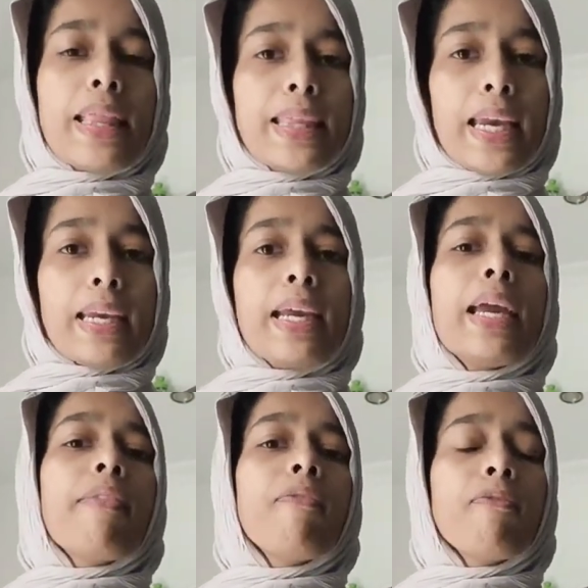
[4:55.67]
Then
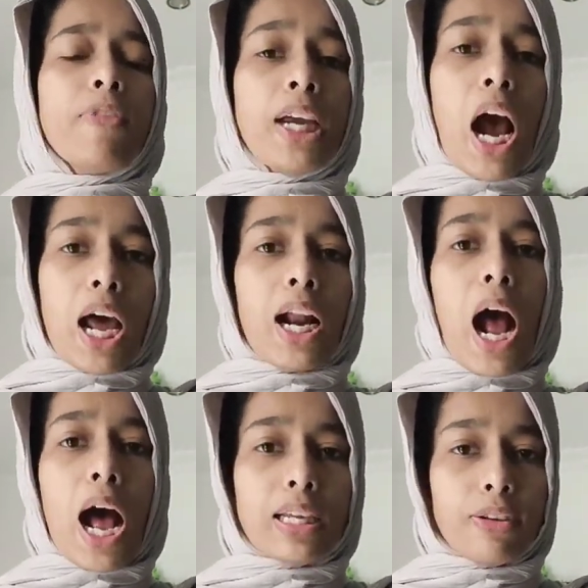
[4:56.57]
we are
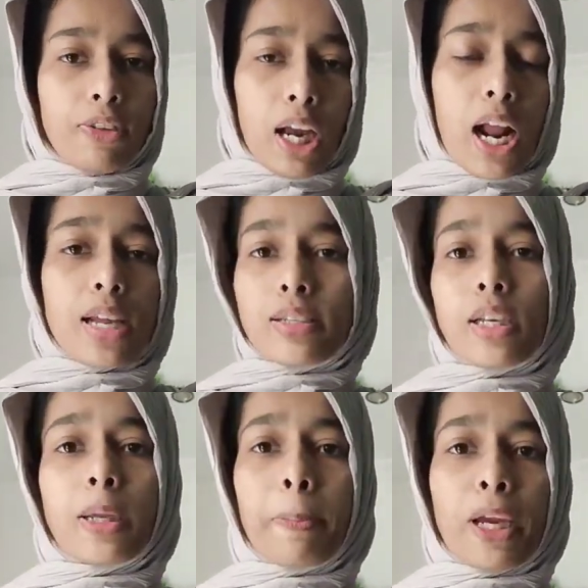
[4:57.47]

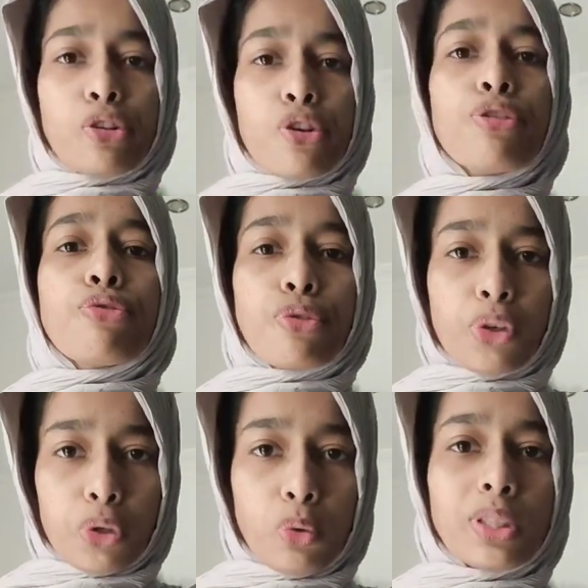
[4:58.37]
asking the patient to
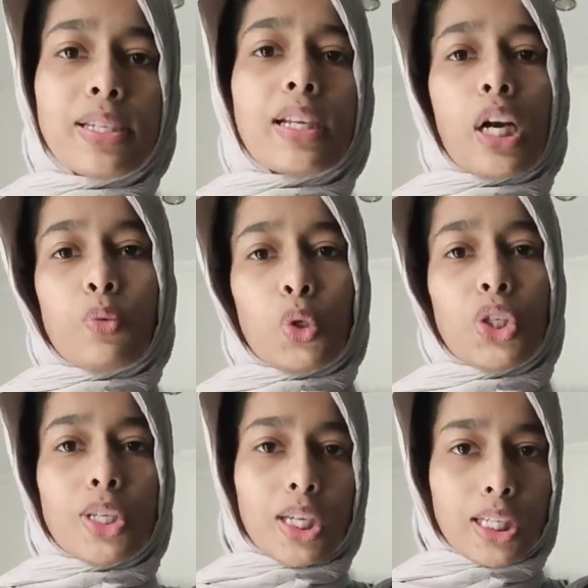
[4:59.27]
do this
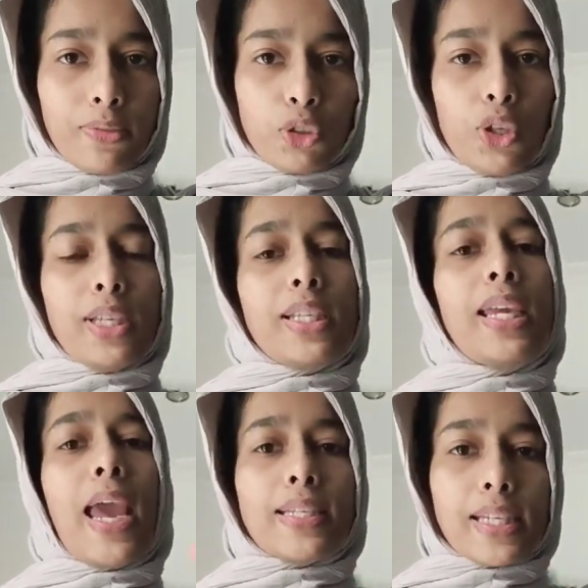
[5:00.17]
convergence
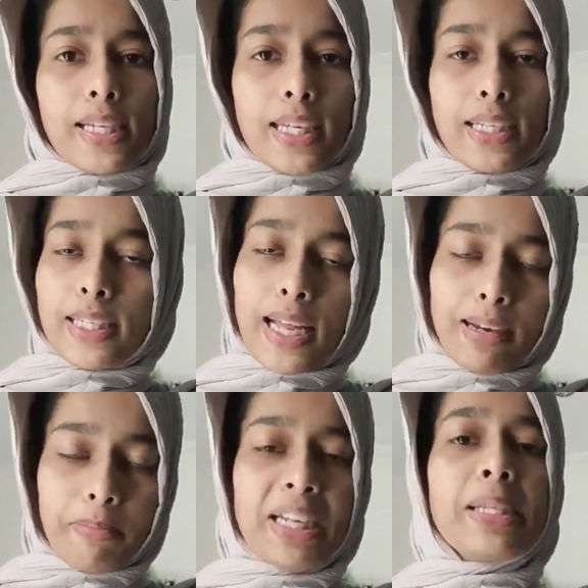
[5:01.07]
insufficiency exercises.
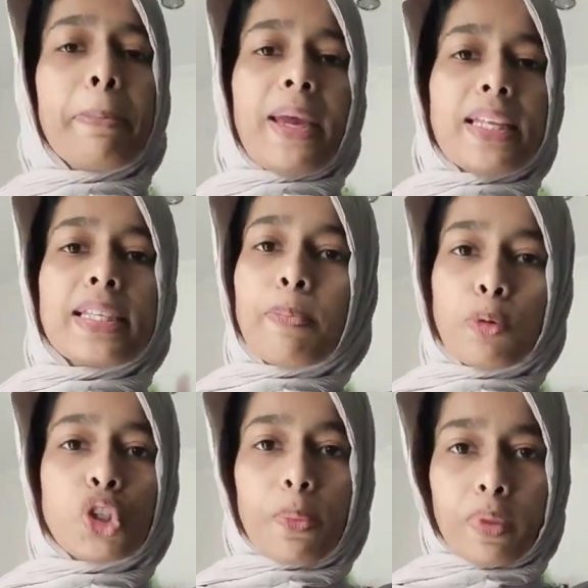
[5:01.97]
That means pencil
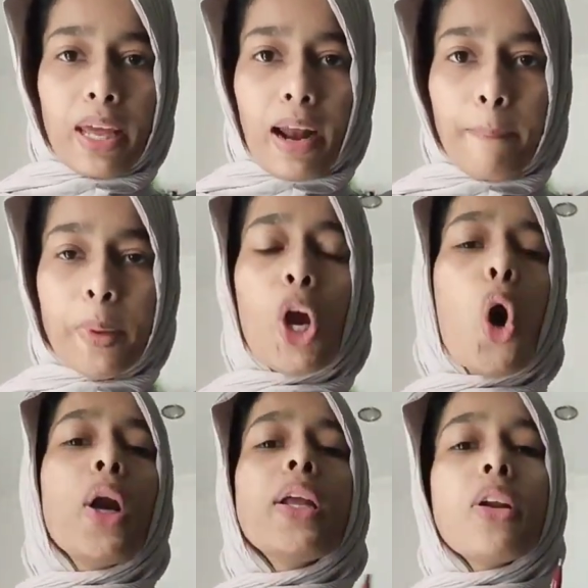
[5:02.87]
push-up therapy on a